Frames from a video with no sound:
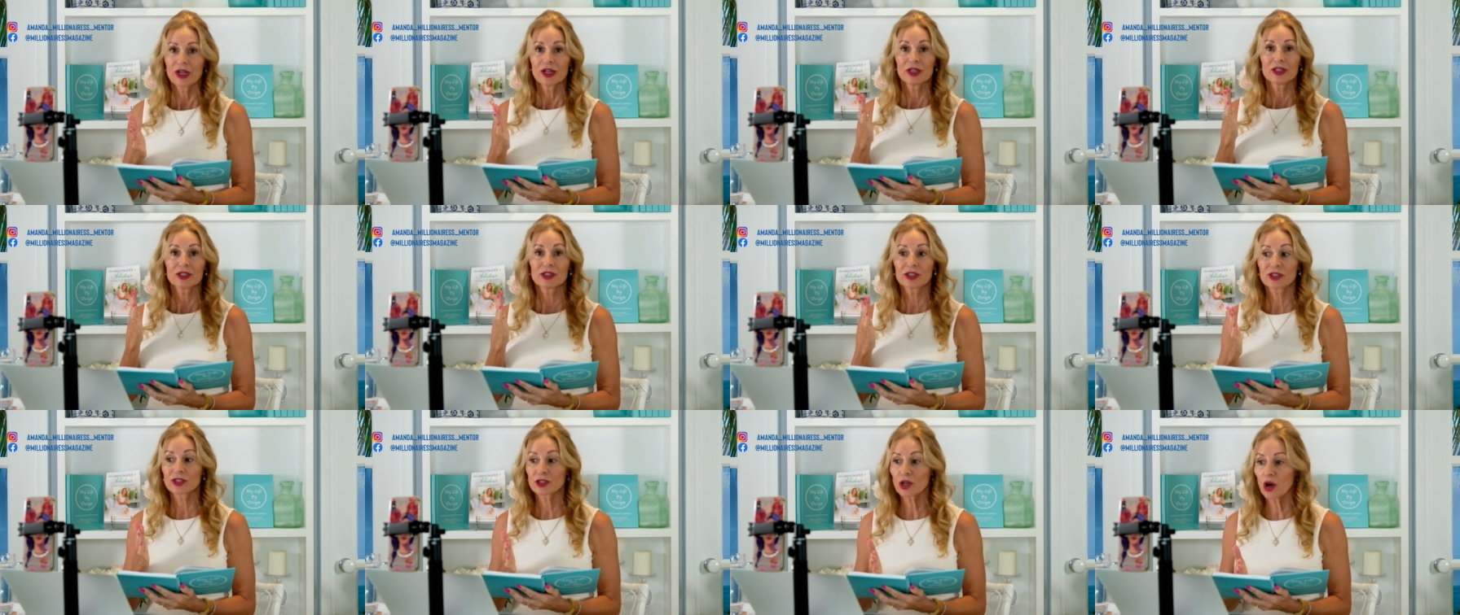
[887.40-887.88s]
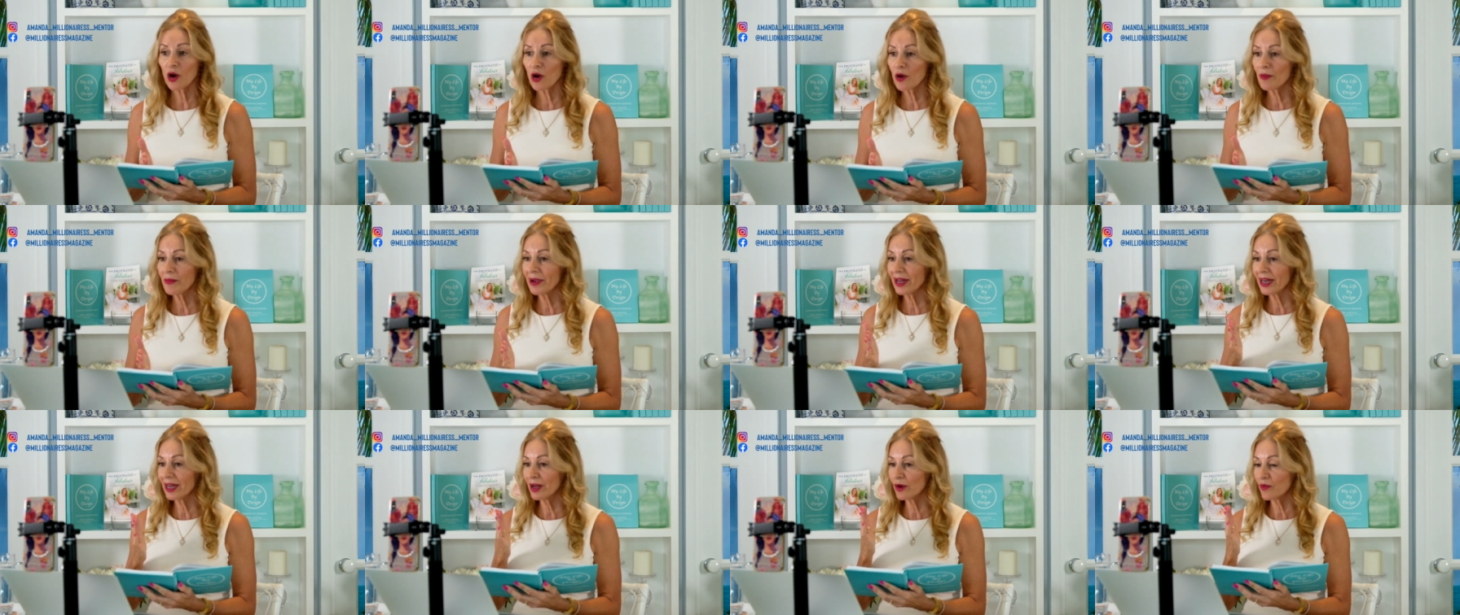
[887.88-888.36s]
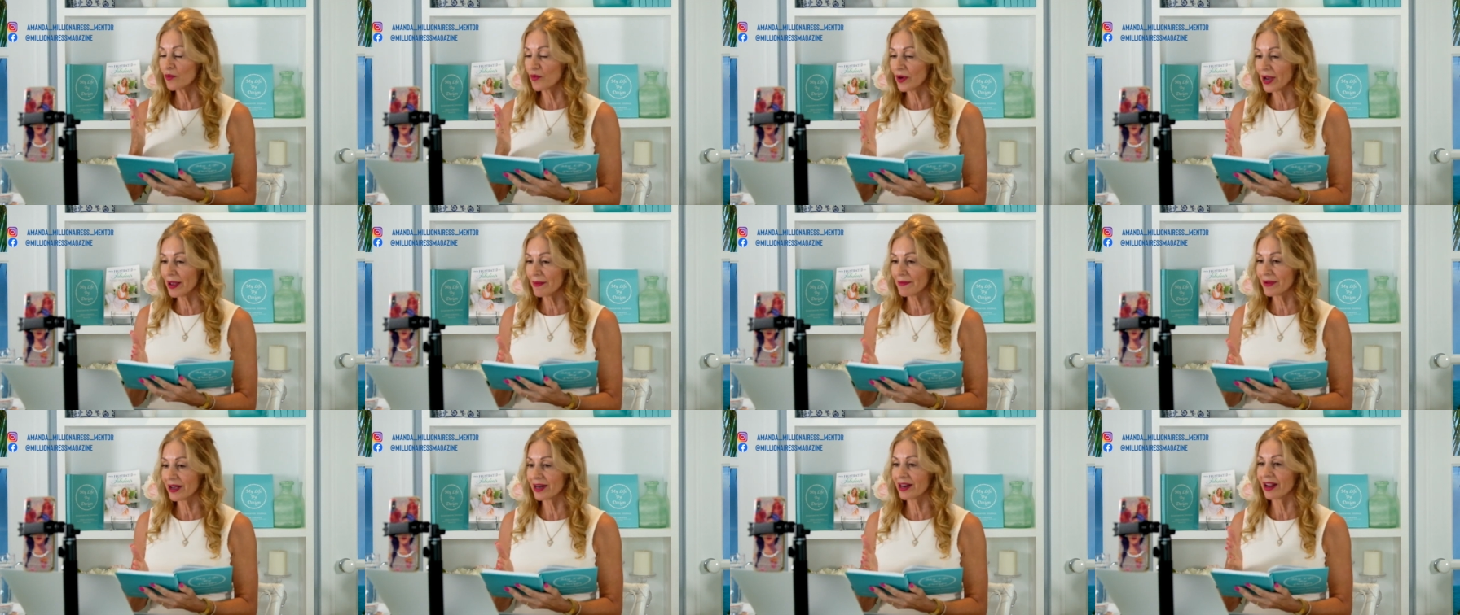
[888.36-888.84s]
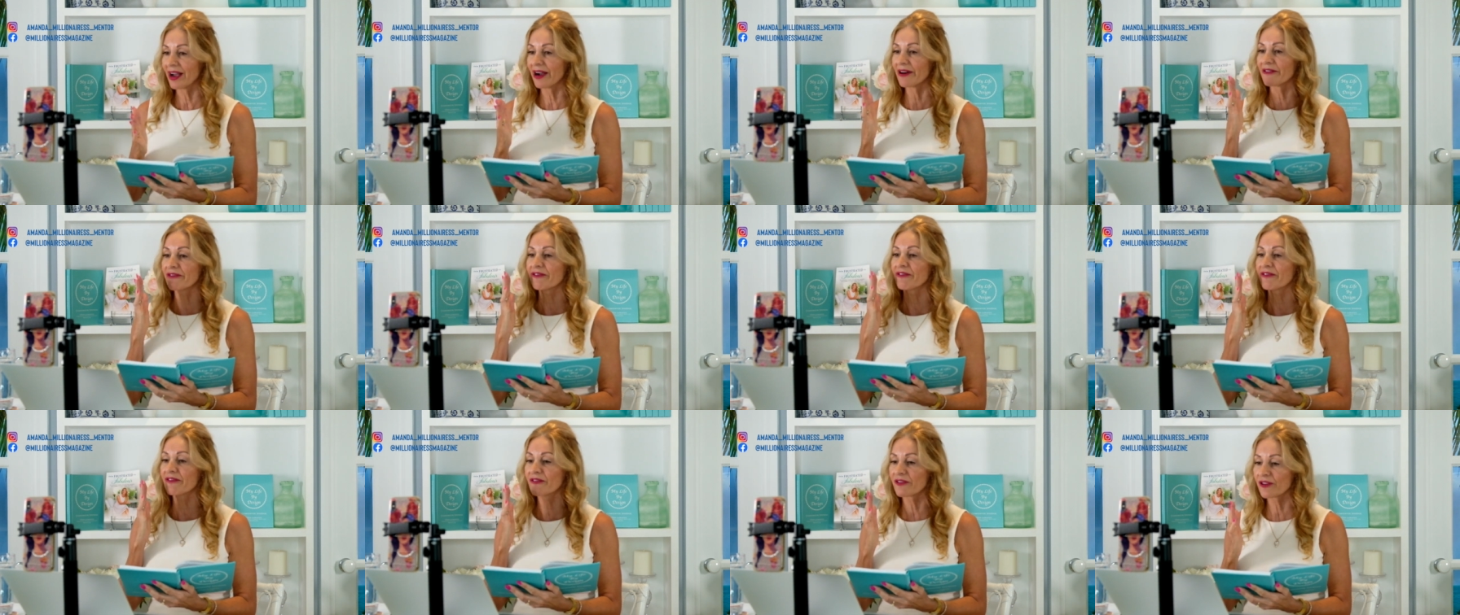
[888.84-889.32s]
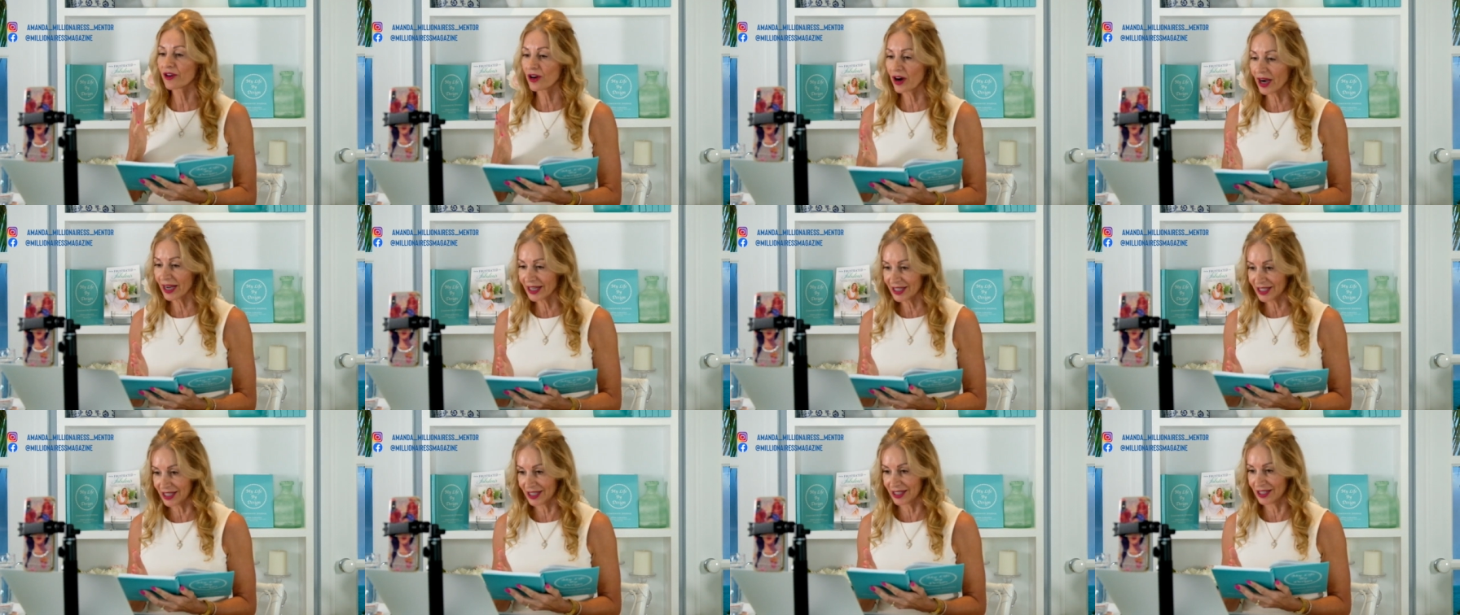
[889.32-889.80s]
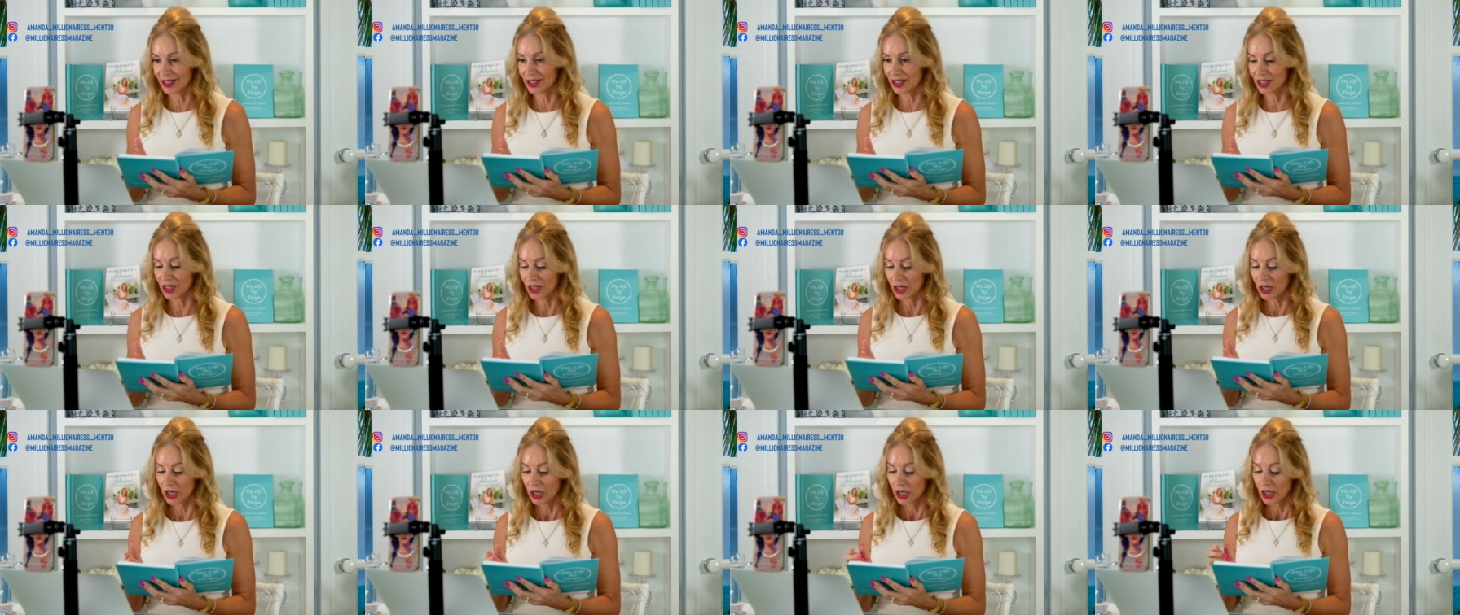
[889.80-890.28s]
So many women are frightened